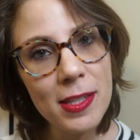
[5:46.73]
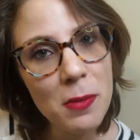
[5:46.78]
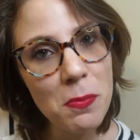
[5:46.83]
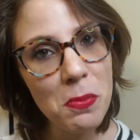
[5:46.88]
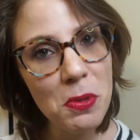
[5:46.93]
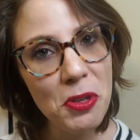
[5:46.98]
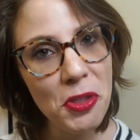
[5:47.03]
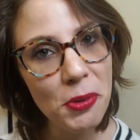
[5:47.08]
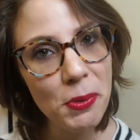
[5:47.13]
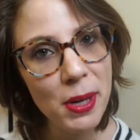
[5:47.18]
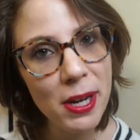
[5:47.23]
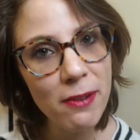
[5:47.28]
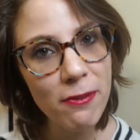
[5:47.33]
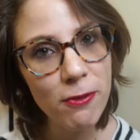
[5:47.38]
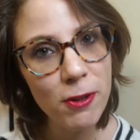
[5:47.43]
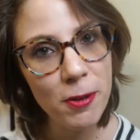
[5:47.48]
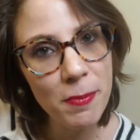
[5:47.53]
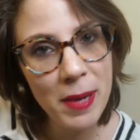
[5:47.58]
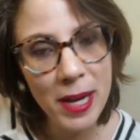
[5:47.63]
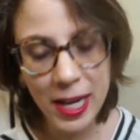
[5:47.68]
number 3
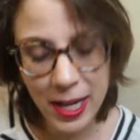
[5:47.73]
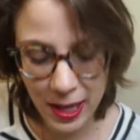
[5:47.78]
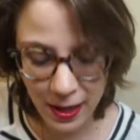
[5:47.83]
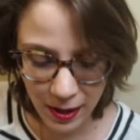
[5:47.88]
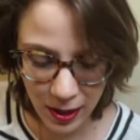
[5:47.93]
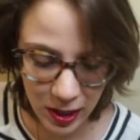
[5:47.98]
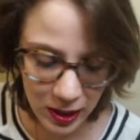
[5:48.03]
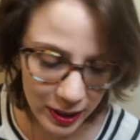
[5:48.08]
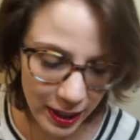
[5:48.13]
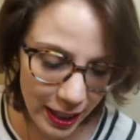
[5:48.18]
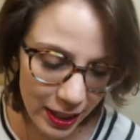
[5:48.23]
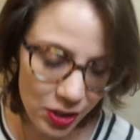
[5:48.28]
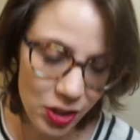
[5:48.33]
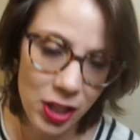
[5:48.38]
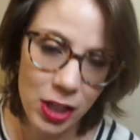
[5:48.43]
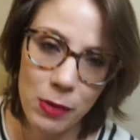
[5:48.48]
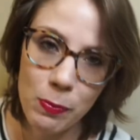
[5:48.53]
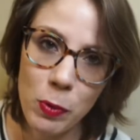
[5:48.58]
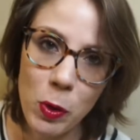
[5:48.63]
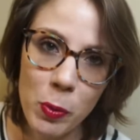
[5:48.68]
for my
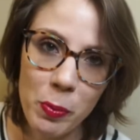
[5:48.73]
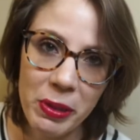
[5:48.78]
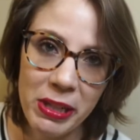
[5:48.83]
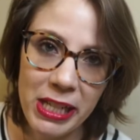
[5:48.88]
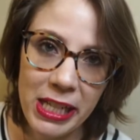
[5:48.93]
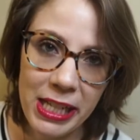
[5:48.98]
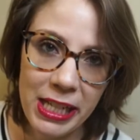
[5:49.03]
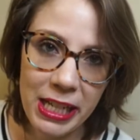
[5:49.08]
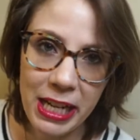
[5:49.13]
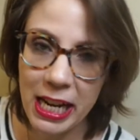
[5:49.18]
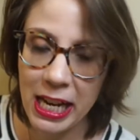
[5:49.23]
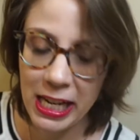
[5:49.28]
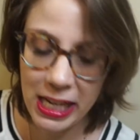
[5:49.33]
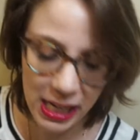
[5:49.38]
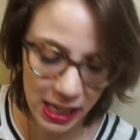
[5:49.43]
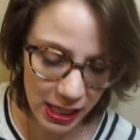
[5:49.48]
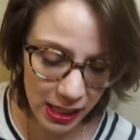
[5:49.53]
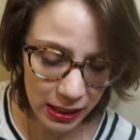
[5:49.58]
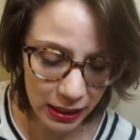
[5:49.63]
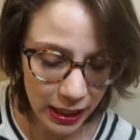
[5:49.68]
collection. Won't be needing
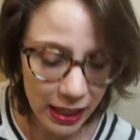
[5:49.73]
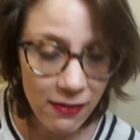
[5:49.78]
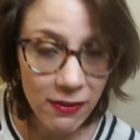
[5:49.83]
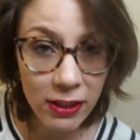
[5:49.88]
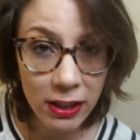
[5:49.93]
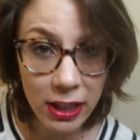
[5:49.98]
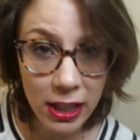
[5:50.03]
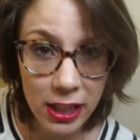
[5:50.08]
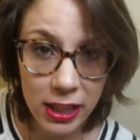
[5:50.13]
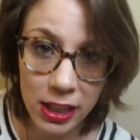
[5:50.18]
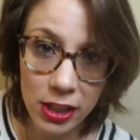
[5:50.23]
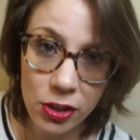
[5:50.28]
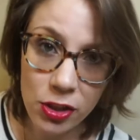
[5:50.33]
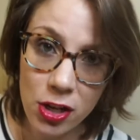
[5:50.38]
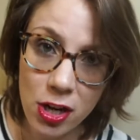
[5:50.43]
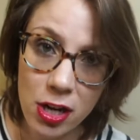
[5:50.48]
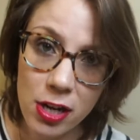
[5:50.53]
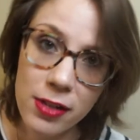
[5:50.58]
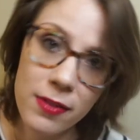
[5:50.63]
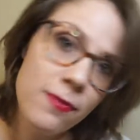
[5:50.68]
any leave-in
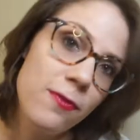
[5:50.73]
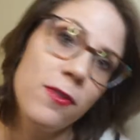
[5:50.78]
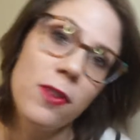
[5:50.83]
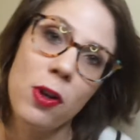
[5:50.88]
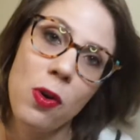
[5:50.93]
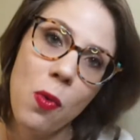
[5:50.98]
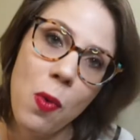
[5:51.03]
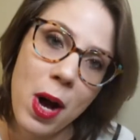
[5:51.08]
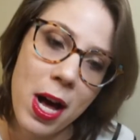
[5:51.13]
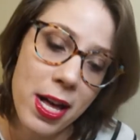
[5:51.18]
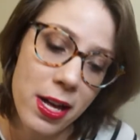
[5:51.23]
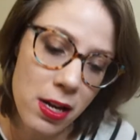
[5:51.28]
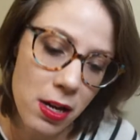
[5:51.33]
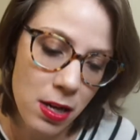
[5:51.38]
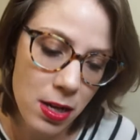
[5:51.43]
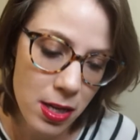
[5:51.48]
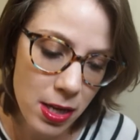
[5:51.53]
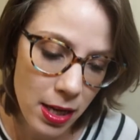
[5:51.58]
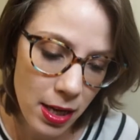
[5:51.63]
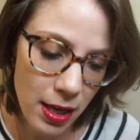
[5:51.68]
conditioners for a
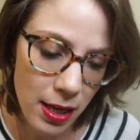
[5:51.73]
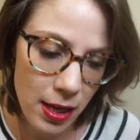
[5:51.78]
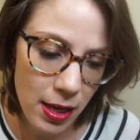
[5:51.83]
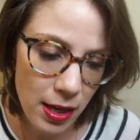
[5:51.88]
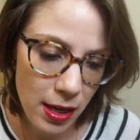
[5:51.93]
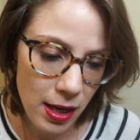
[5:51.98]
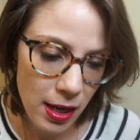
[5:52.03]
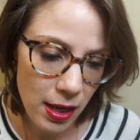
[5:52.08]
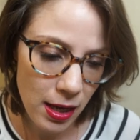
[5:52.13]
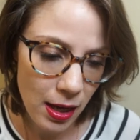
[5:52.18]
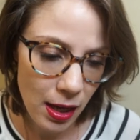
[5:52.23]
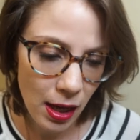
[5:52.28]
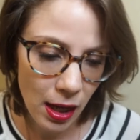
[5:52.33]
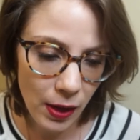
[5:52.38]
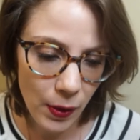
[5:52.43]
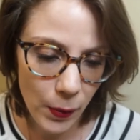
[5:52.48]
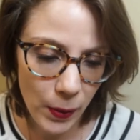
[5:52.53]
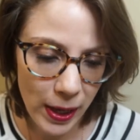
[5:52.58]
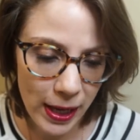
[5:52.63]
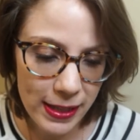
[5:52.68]
while.
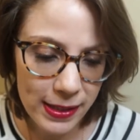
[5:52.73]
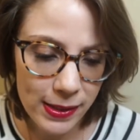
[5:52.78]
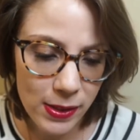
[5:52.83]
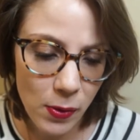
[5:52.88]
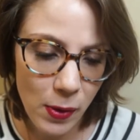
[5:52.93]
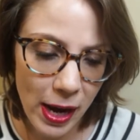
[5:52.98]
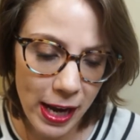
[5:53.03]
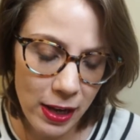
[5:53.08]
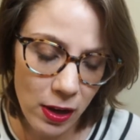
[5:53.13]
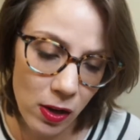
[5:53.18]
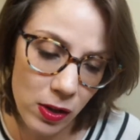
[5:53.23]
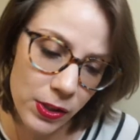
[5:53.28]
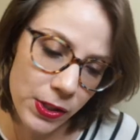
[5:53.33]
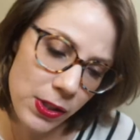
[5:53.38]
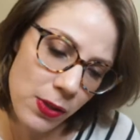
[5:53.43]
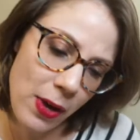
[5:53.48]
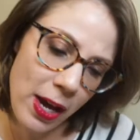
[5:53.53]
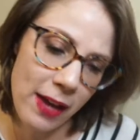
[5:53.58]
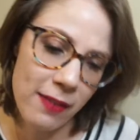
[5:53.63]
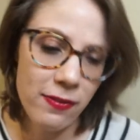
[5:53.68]
Okay, so I
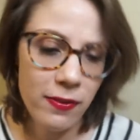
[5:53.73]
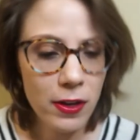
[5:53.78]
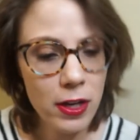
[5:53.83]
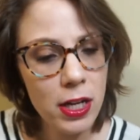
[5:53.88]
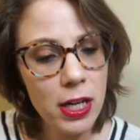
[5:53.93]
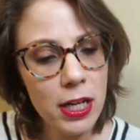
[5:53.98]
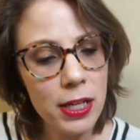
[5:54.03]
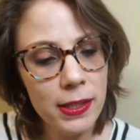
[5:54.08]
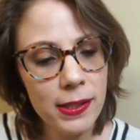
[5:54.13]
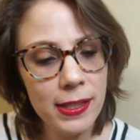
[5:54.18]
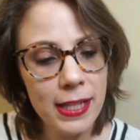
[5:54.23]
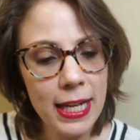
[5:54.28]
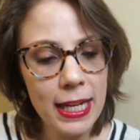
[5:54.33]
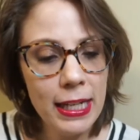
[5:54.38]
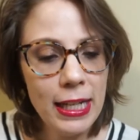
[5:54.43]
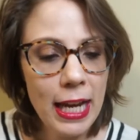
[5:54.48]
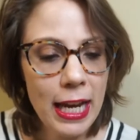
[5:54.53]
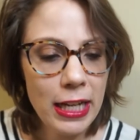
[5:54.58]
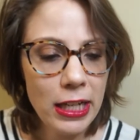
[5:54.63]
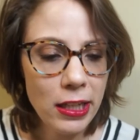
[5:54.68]
also have
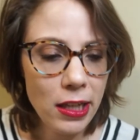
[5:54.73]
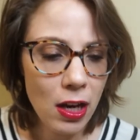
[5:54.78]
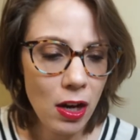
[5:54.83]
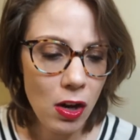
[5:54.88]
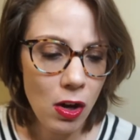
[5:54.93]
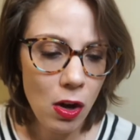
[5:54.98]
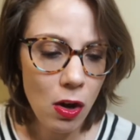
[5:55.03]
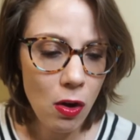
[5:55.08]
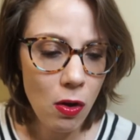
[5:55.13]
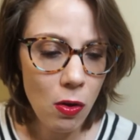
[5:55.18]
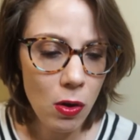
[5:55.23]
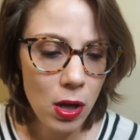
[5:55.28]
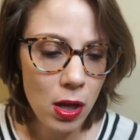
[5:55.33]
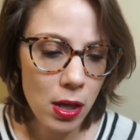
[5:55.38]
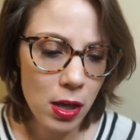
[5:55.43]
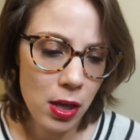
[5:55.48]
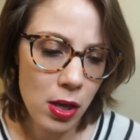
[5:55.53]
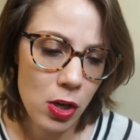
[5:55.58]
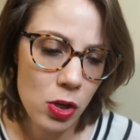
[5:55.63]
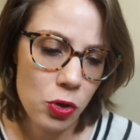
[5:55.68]
Skin & Co.
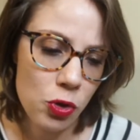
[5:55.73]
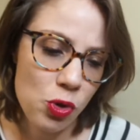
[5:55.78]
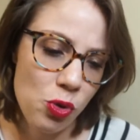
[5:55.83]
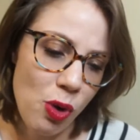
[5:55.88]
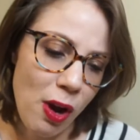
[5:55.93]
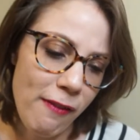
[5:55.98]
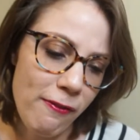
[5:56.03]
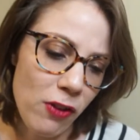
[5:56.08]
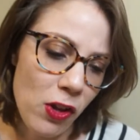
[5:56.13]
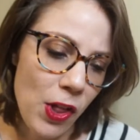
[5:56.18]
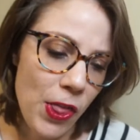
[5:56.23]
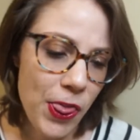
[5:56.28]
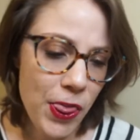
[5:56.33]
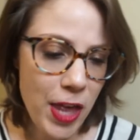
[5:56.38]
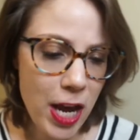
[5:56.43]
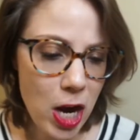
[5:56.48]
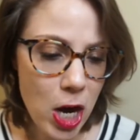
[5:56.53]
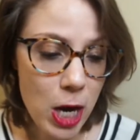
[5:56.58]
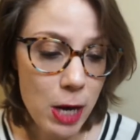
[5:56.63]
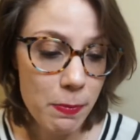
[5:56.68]
Truffle
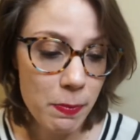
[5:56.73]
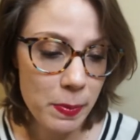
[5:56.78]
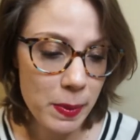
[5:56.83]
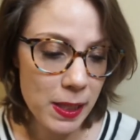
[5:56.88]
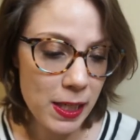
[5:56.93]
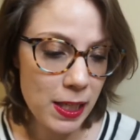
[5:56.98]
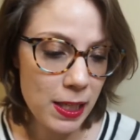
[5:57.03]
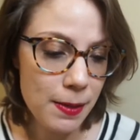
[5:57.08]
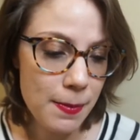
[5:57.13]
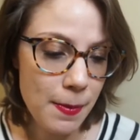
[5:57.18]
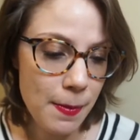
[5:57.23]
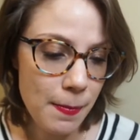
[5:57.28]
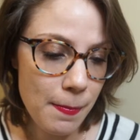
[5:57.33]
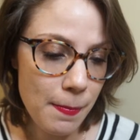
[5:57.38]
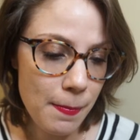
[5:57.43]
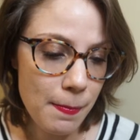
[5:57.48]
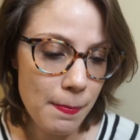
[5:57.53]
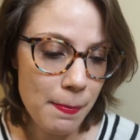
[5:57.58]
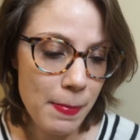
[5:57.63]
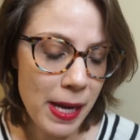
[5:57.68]
Therapy
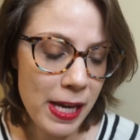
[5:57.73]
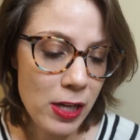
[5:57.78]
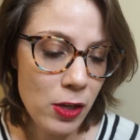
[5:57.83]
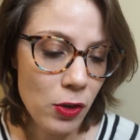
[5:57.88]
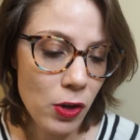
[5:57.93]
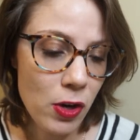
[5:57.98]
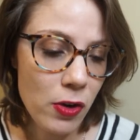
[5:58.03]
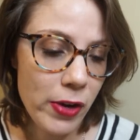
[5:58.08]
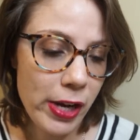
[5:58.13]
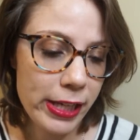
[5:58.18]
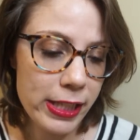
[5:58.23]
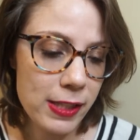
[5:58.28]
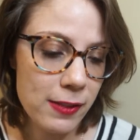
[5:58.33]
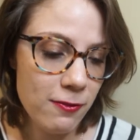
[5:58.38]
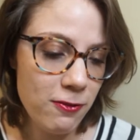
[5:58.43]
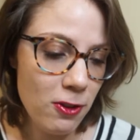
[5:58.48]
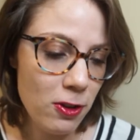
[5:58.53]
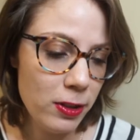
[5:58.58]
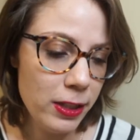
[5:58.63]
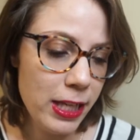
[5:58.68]
Micro
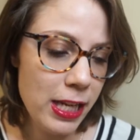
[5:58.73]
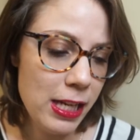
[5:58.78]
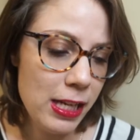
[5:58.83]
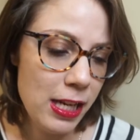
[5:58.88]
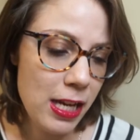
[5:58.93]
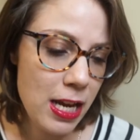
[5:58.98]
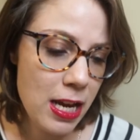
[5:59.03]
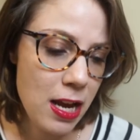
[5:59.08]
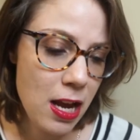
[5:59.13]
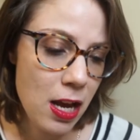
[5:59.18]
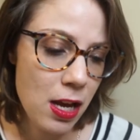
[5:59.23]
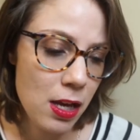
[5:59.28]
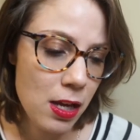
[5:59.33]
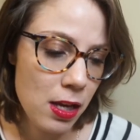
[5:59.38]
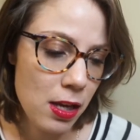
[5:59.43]
Exfoliating